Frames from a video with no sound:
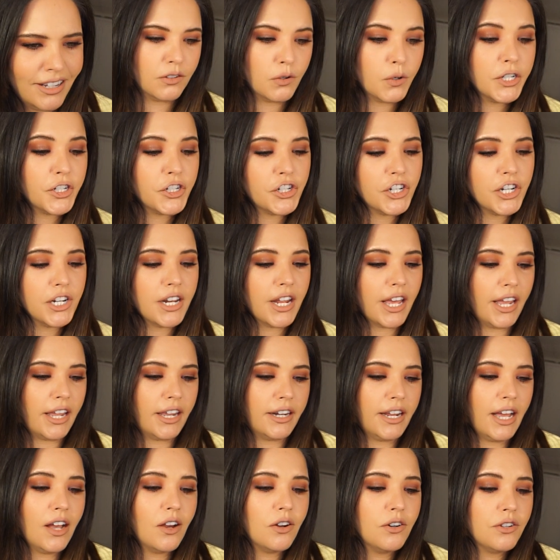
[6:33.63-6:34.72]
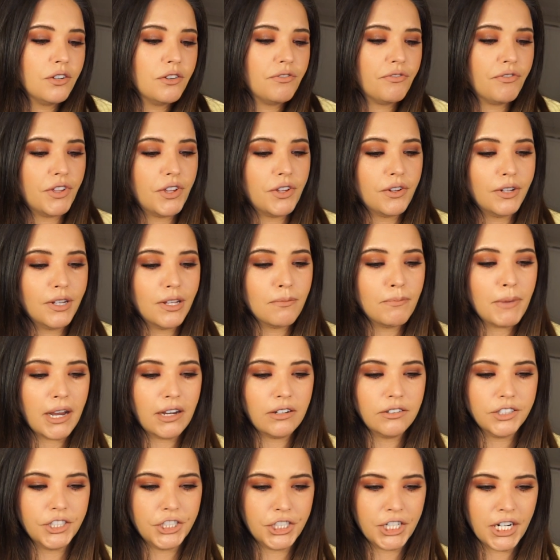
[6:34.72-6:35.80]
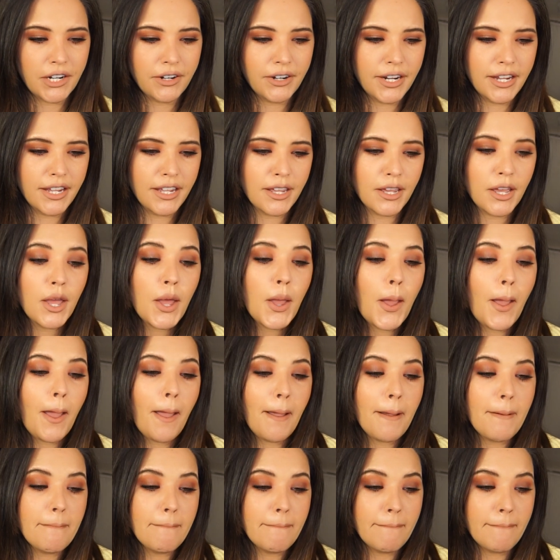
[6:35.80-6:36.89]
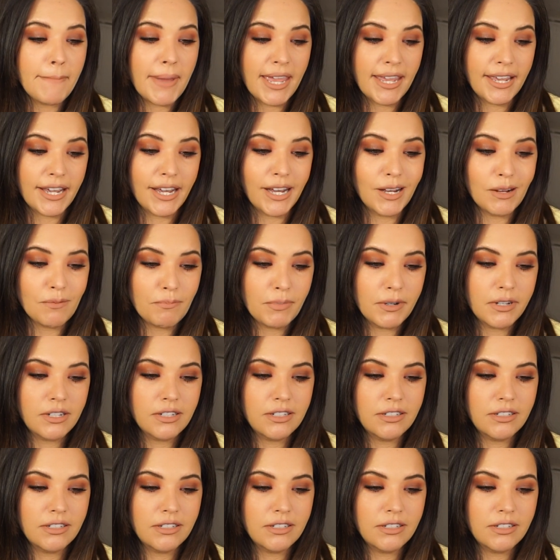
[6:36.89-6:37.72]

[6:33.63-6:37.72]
Question 9, how do you feel about sharing makeup?